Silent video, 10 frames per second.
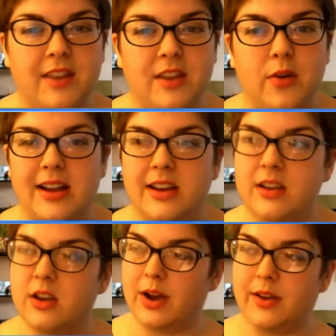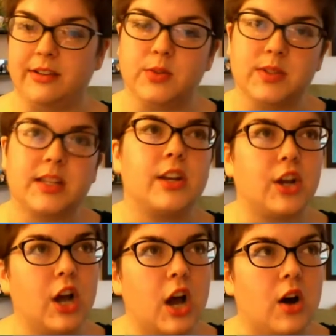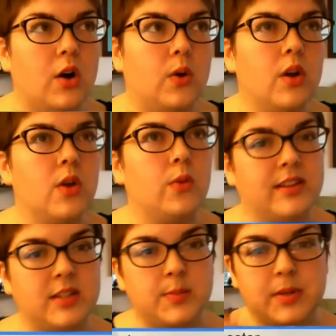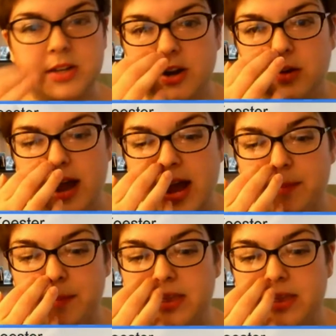I didn't know how this was going to go with this particular app,